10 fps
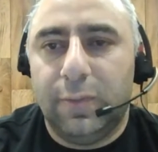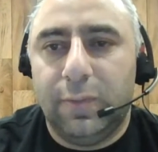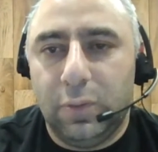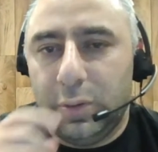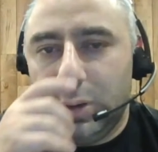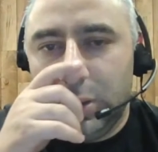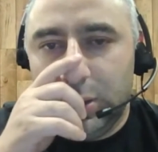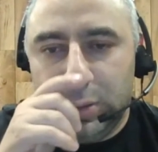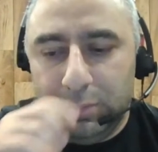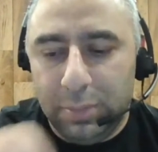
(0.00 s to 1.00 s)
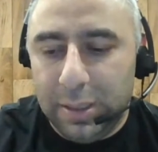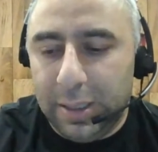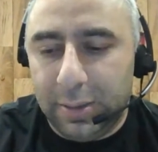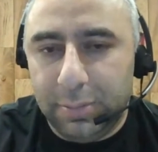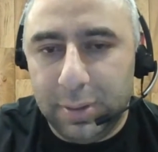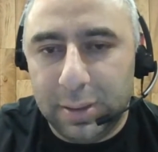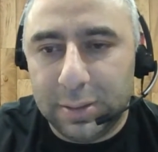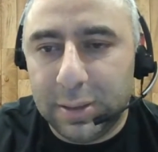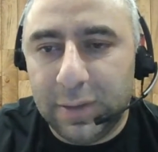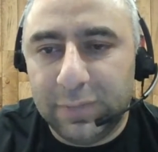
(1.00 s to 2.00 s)
for black. But
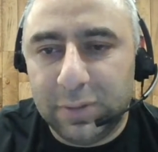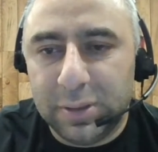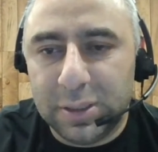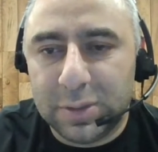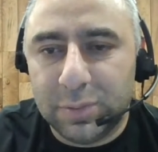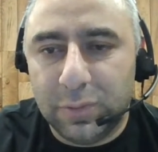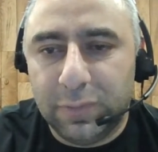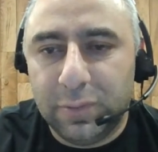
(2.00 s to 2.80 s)
after this move,